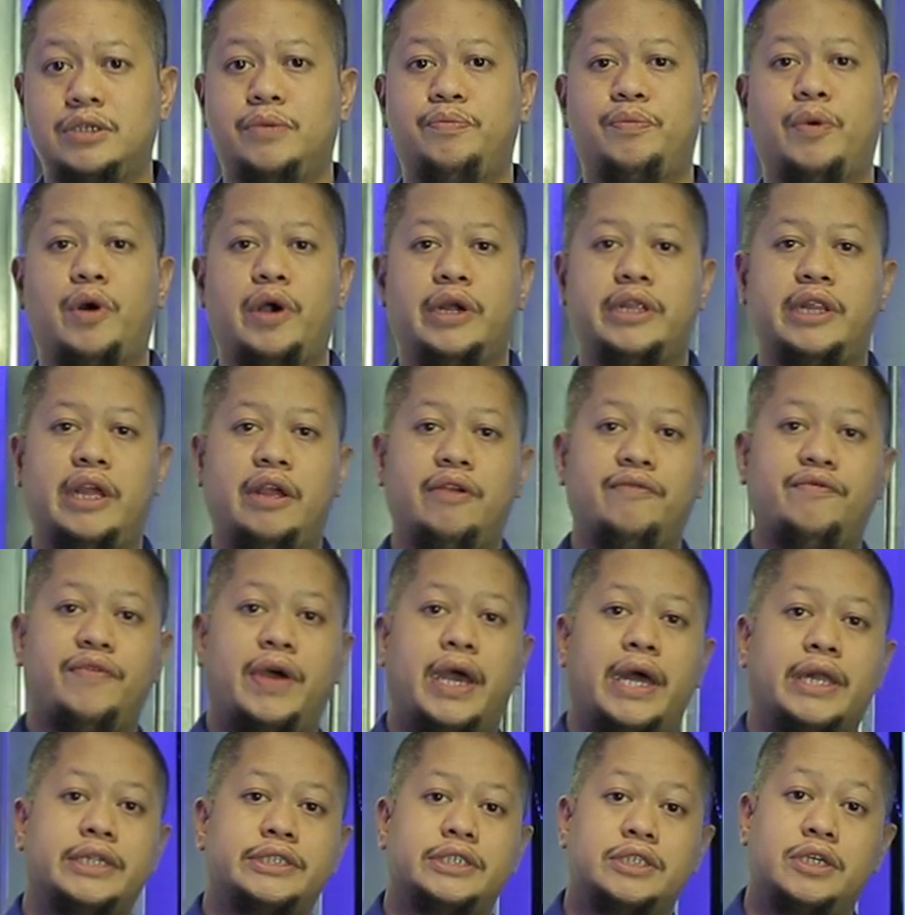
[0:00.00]
supporting
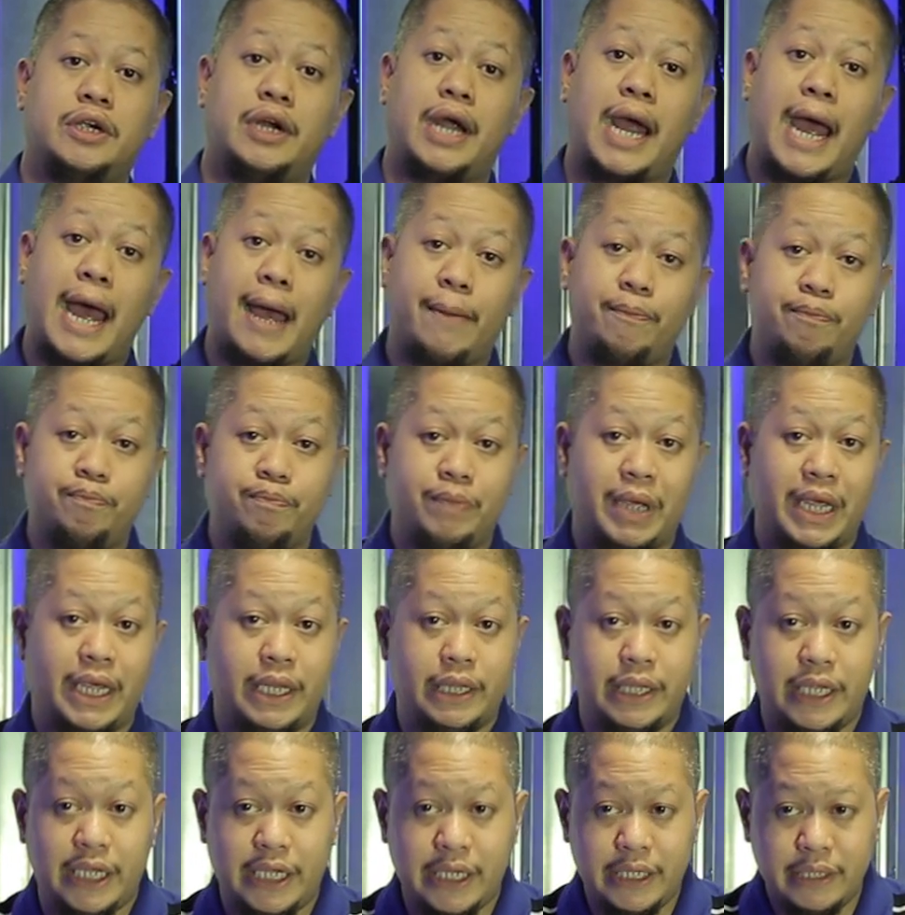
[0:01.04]
files your app may
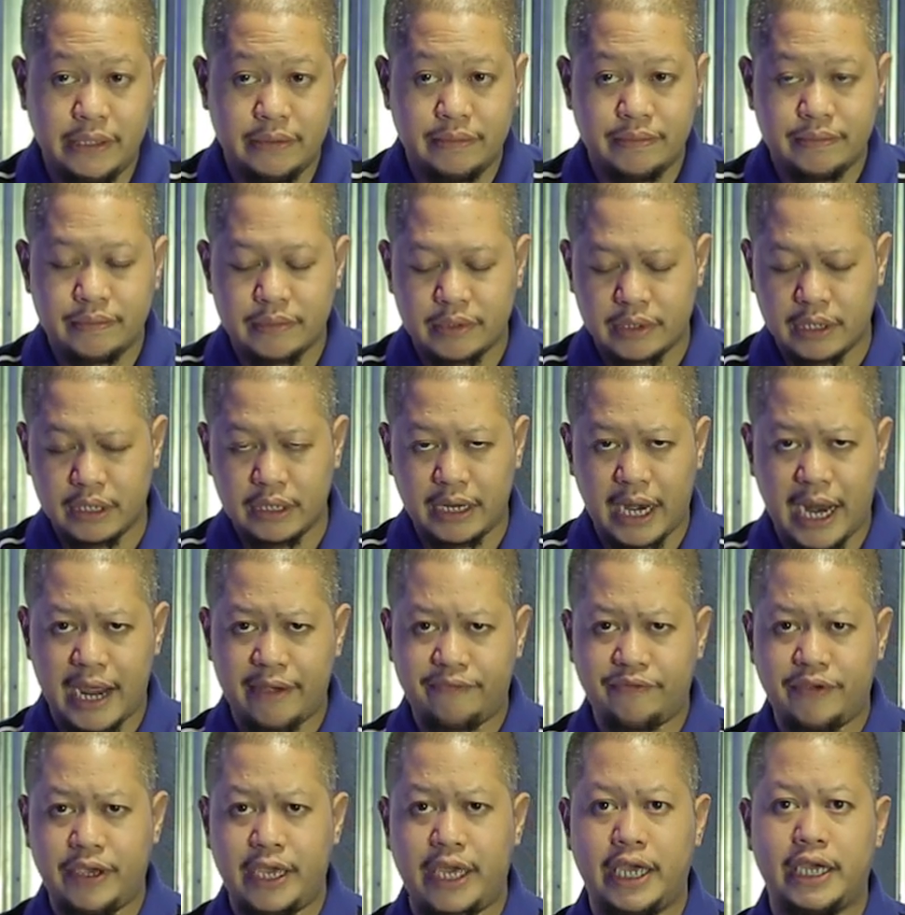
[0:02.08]
need,
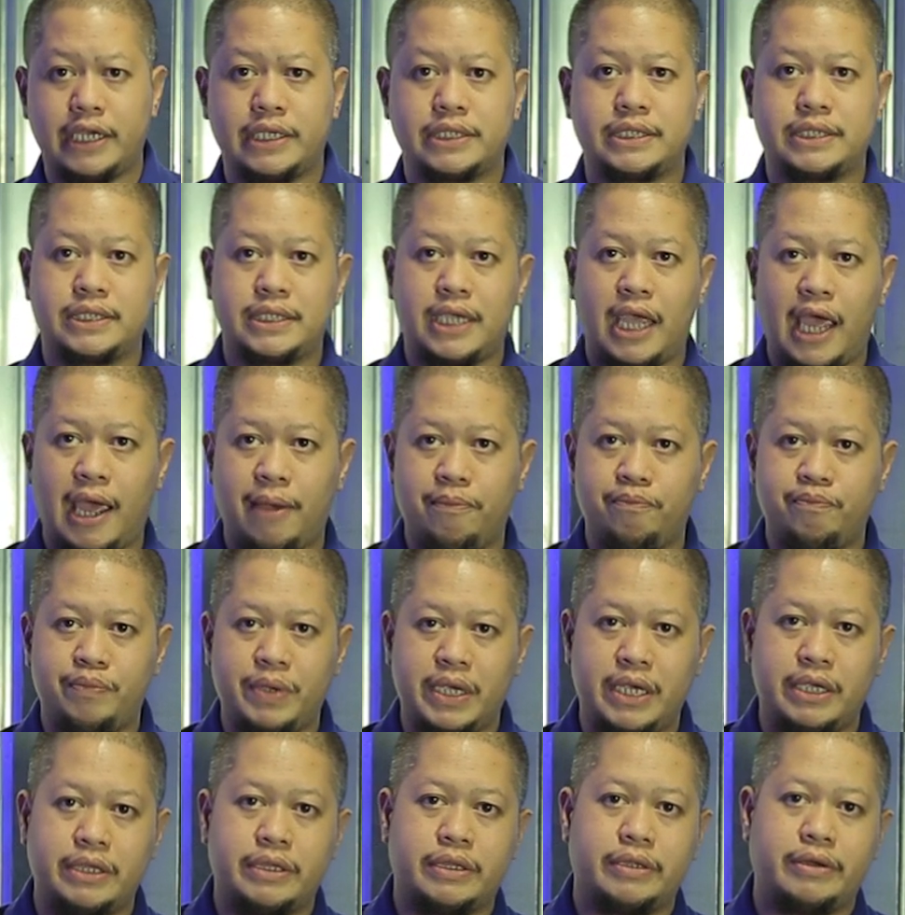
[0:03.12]
graphics,
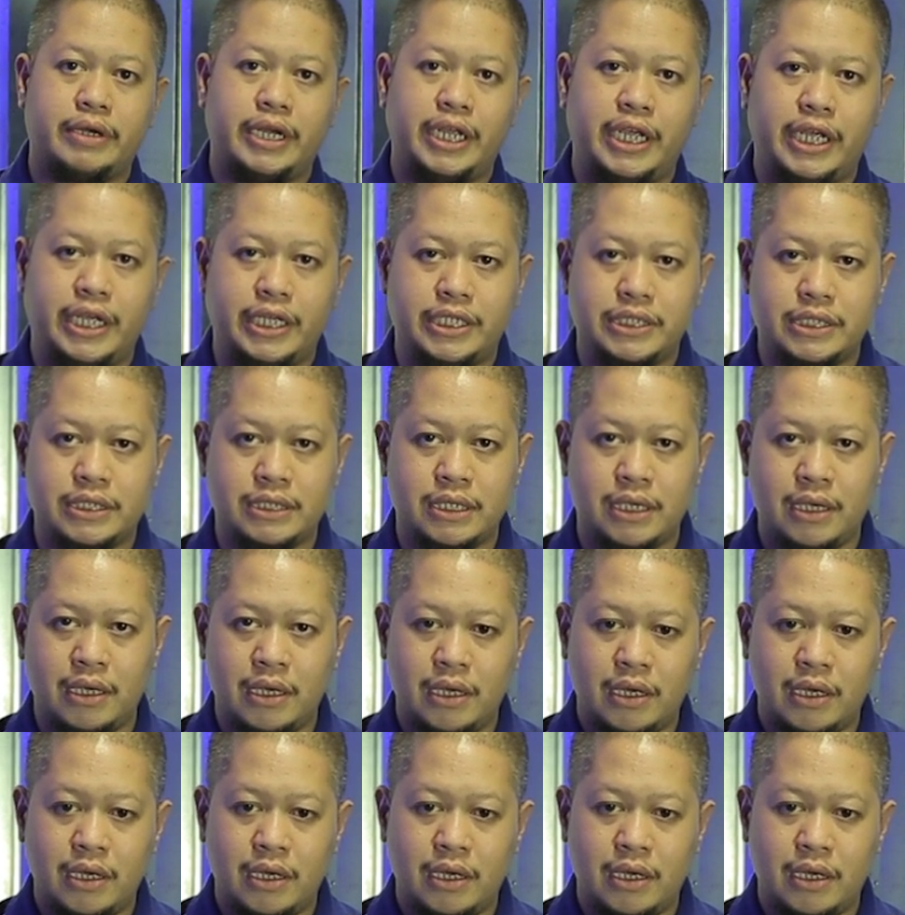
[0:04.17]
MP3s,